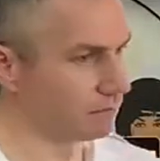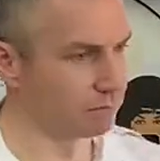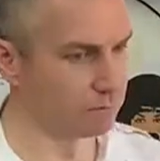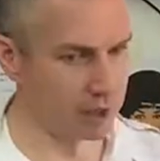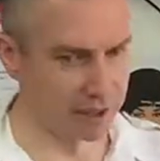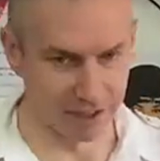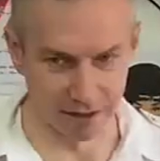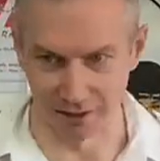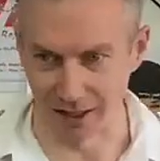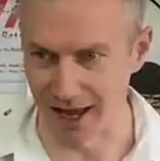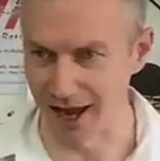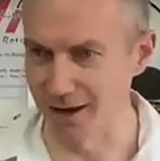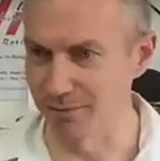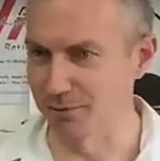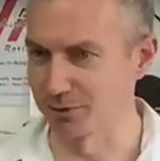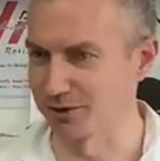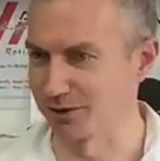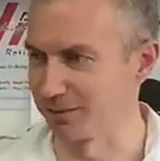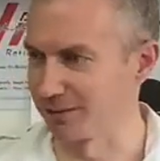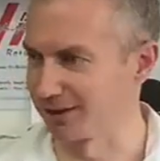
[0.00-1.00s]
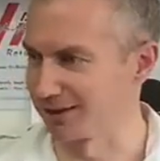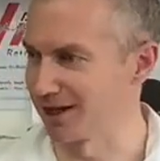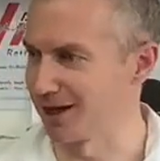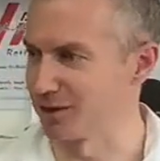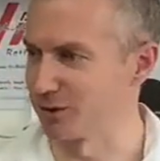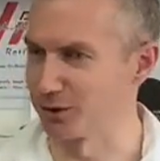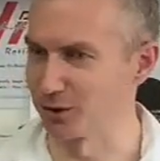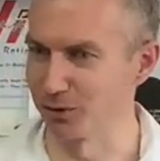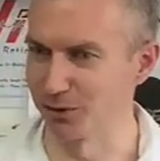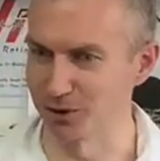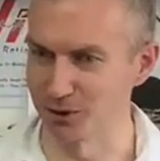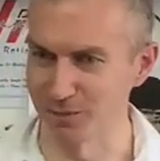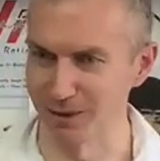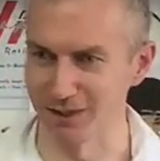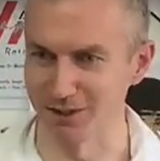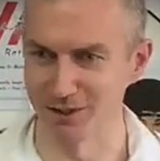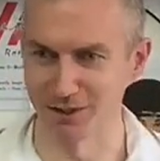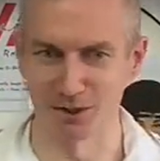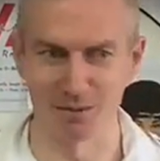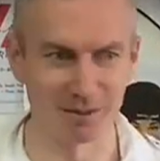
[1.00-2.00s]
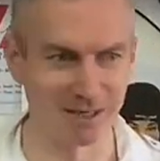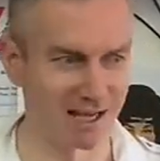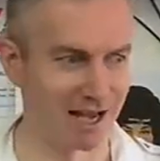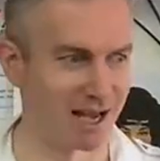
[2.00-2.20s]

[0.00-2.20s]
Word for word: running a lab or something like that, you can only spend so many